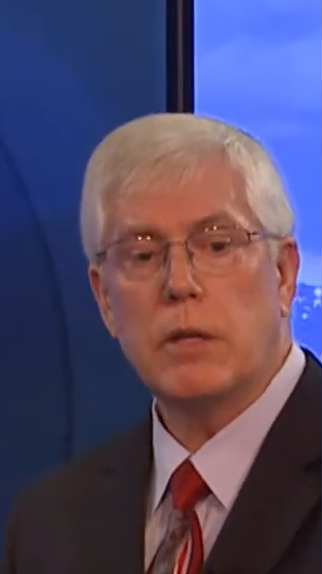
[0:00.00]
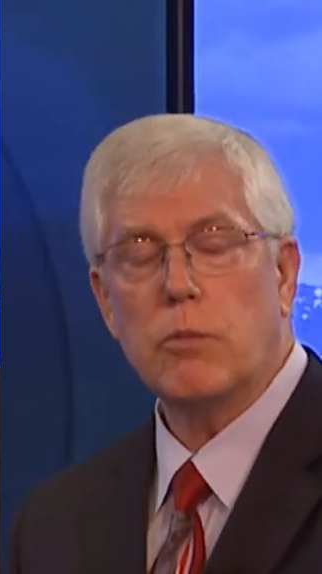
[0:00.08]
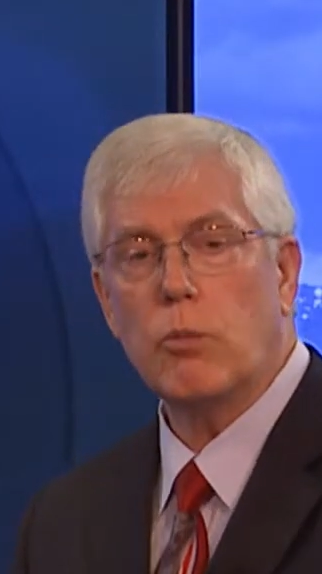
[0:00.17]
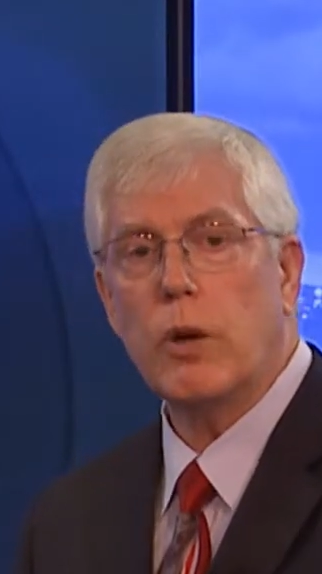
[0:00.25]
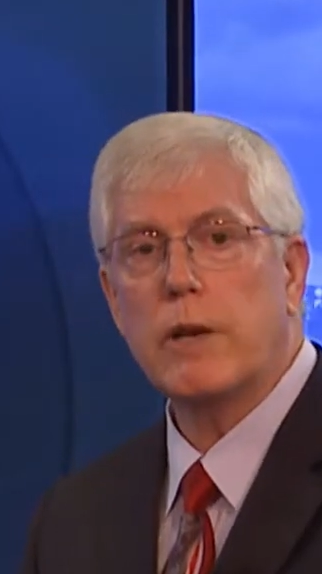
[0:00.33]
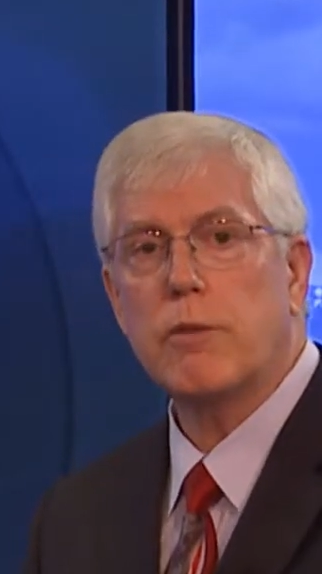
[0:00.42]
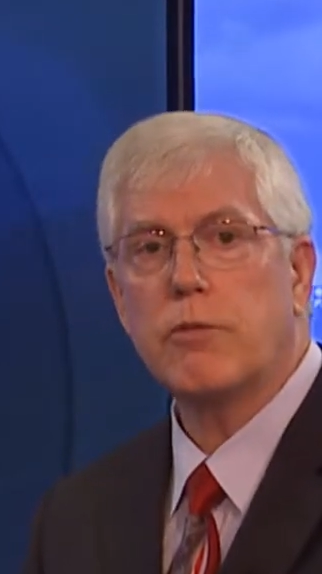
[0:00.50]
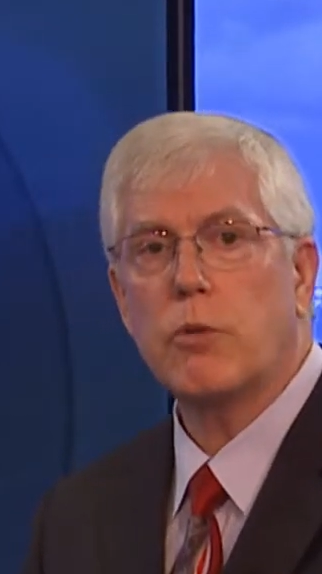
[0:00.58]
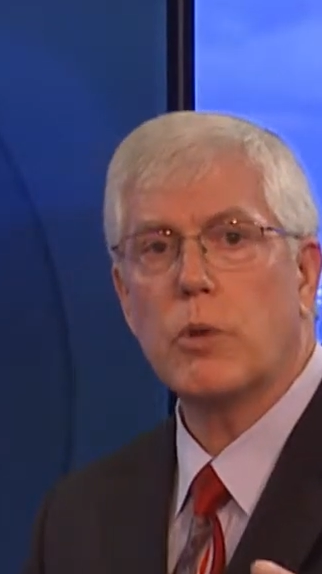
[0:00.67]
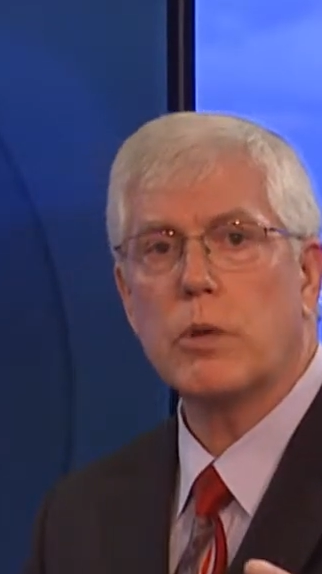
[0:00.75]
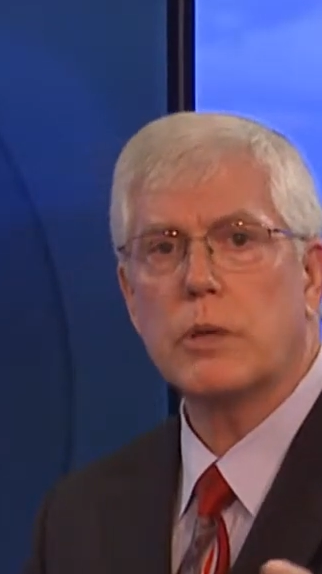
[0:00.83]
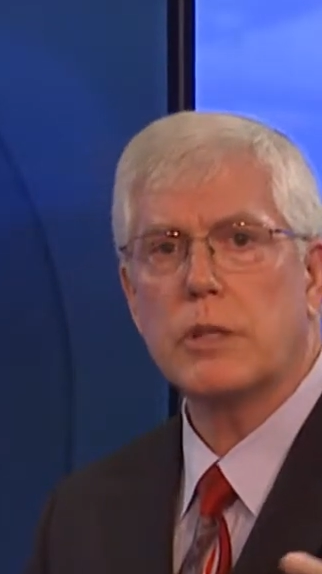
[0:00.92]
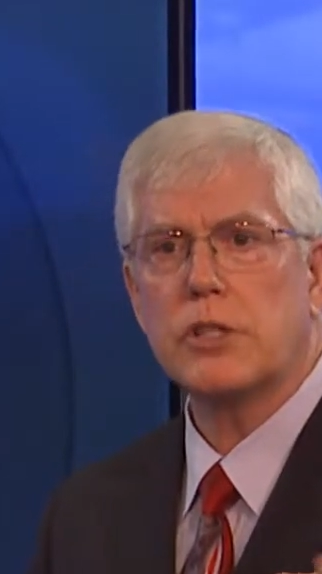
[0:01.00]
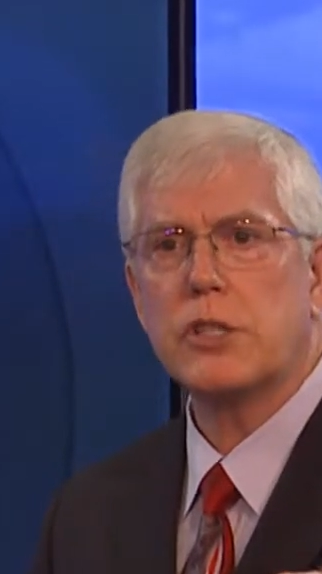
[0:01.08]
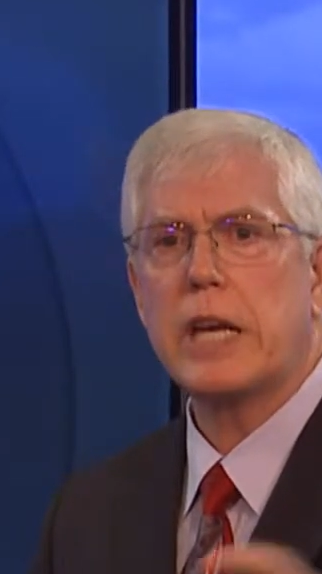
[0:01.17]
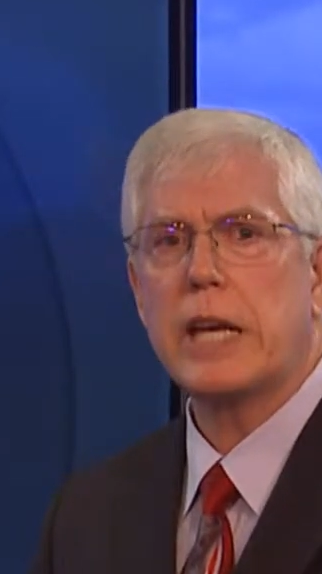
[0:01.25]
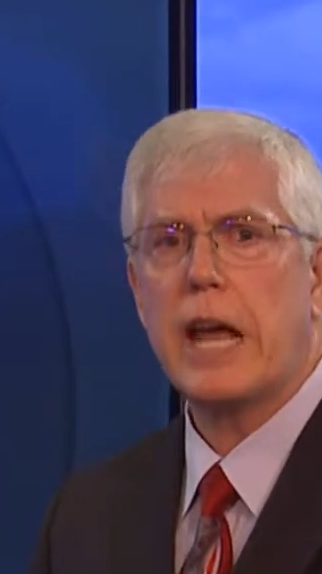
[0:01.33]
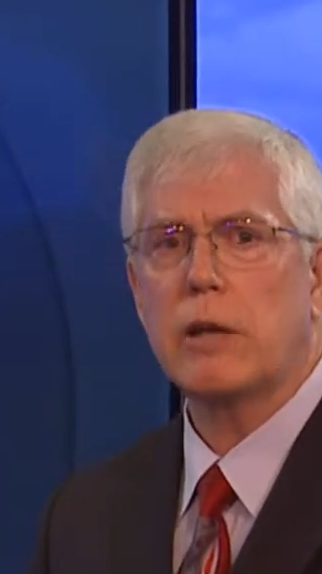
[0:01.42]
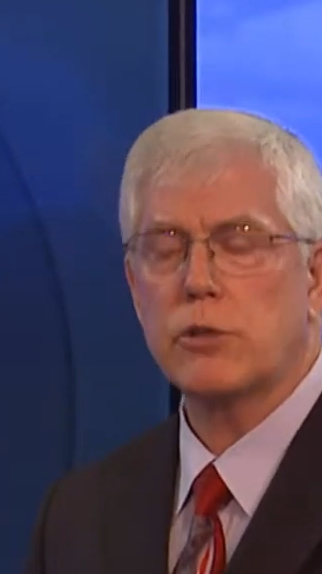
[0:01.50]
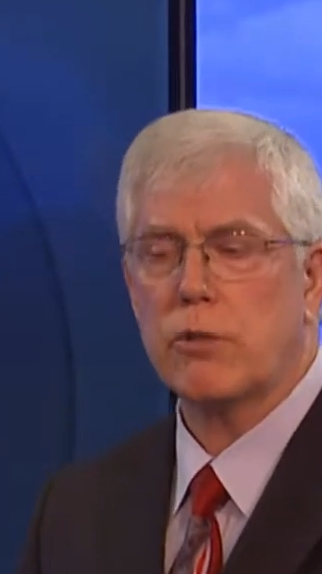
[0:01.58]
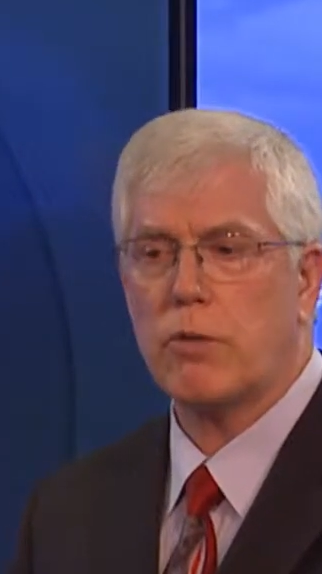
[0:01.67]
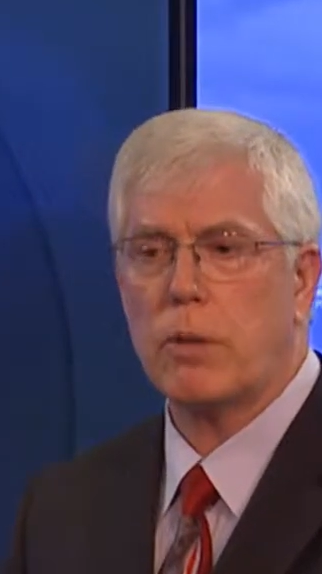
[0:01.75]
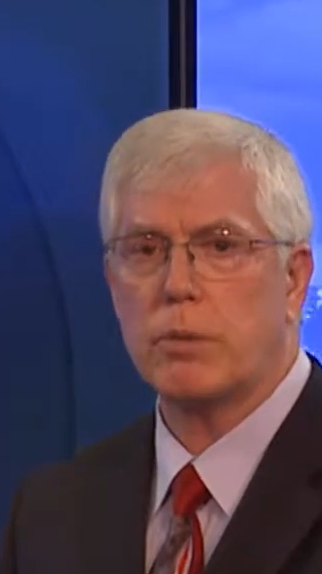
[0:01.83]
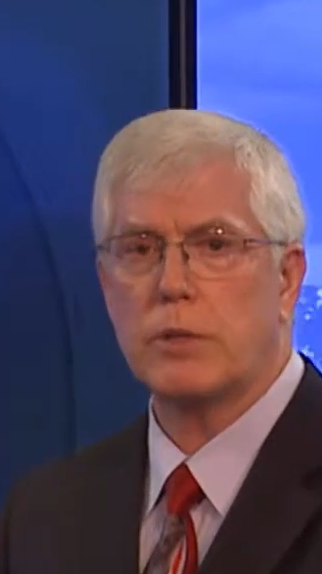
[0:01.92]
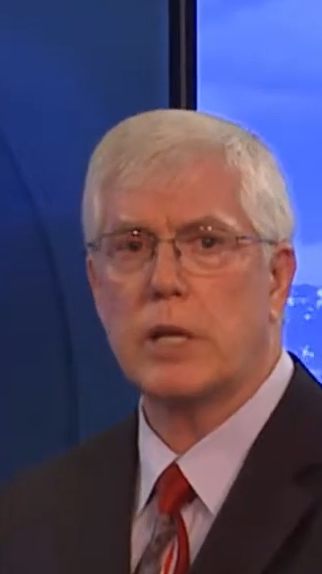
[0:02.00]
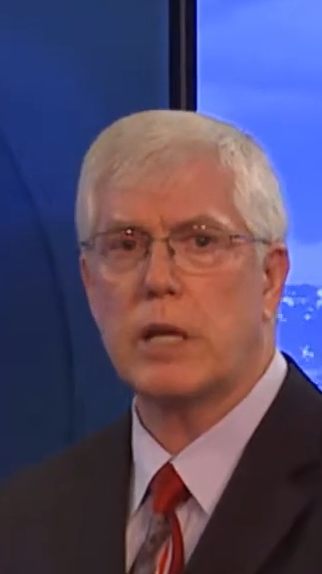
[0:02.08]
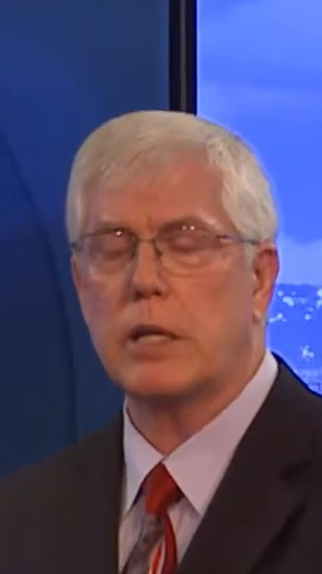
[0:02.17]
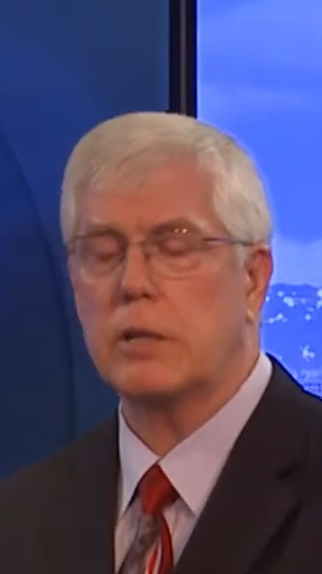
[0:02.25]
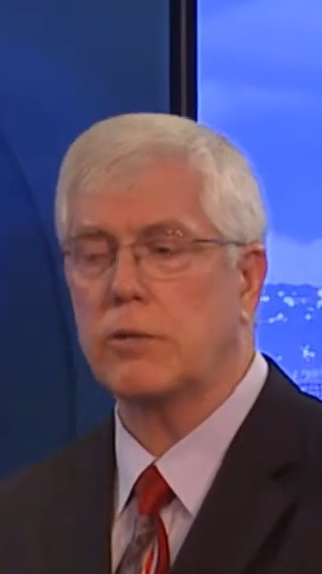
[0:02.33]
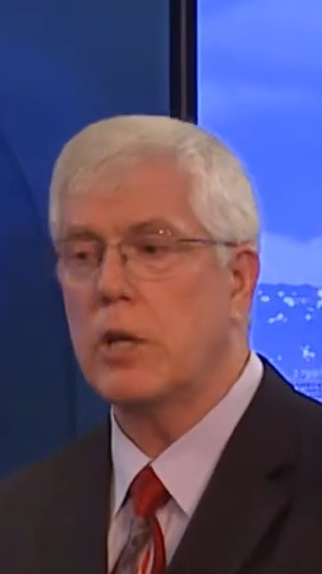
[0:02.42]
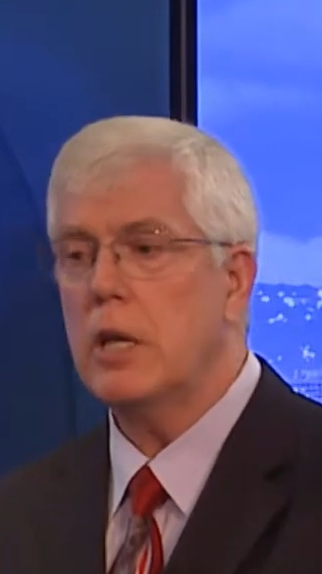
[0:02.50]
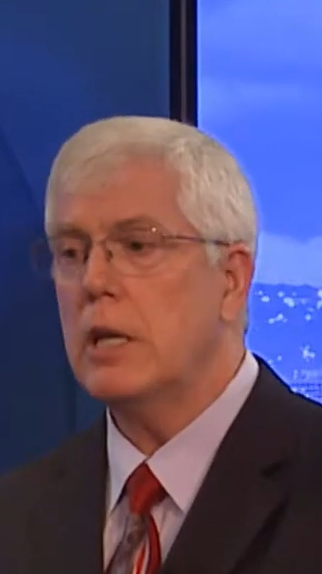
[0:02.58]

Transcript: running for the State House of Representatives.